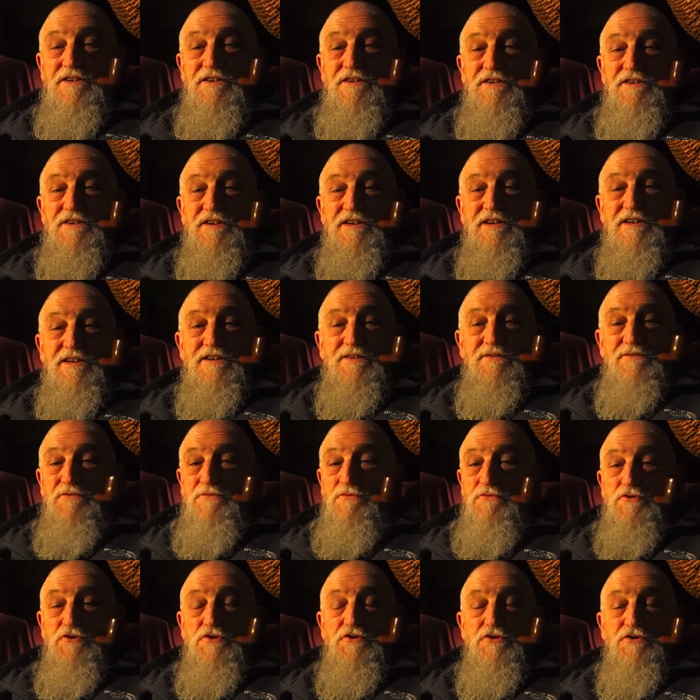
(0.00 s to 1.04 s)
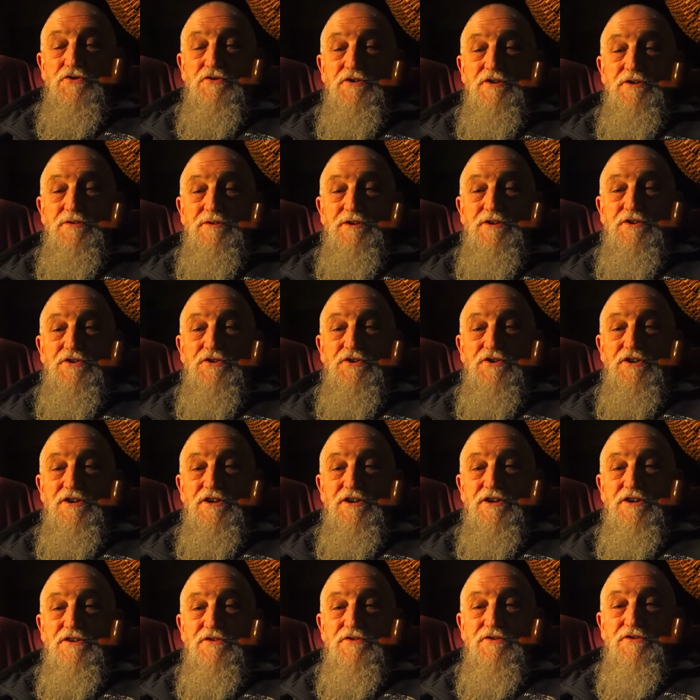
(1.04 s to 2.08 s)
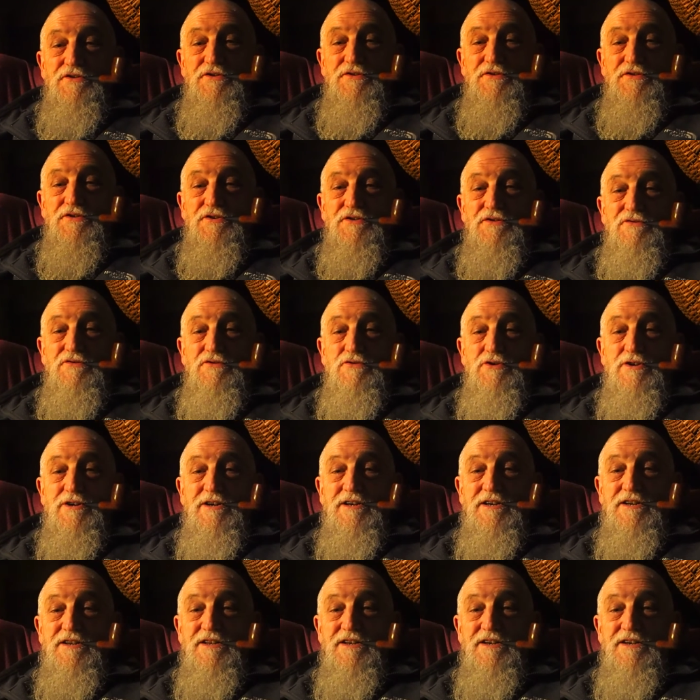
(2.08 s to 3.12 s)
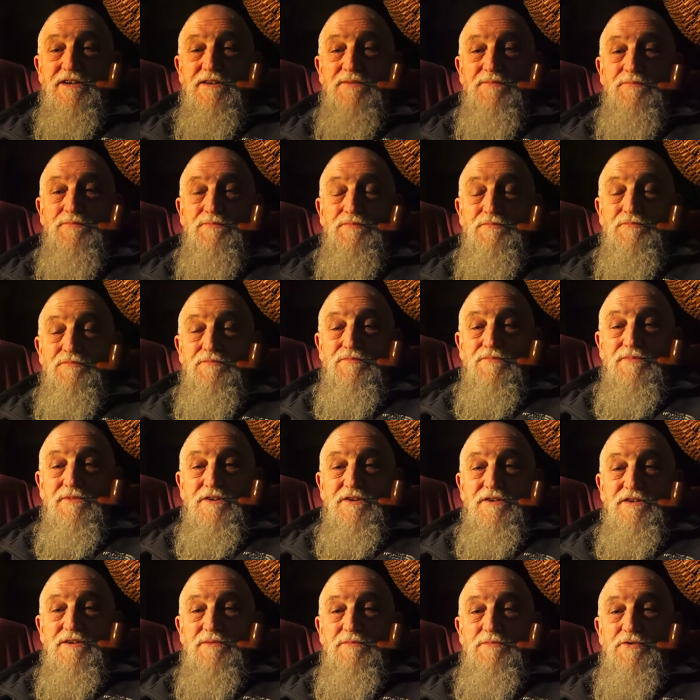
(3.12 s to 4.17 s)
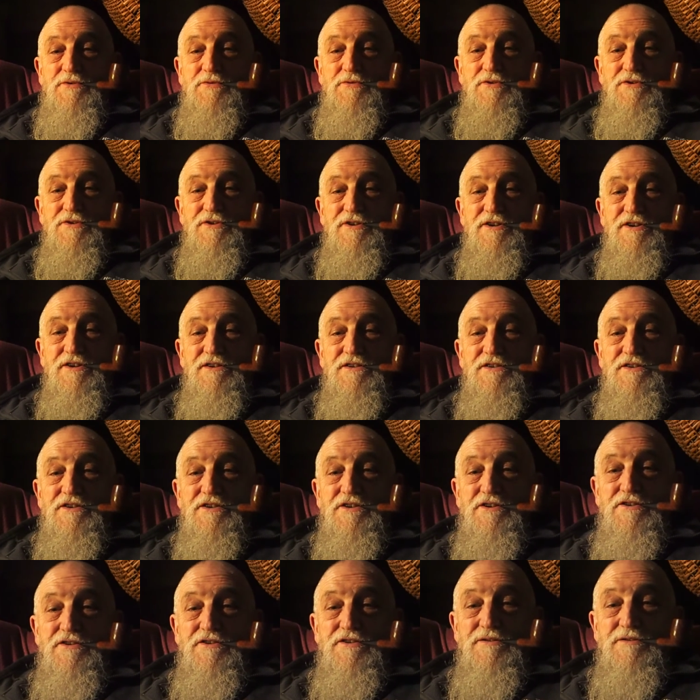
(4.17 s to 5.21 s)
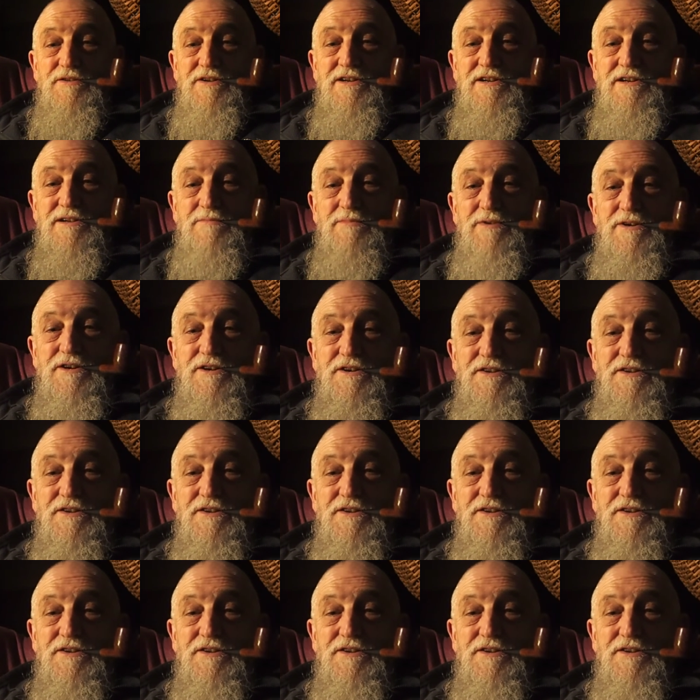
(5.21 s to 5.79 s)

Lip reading: are saying it was rushed through, it shouldn't have gone through so quick. They seem to want things to halt a little bit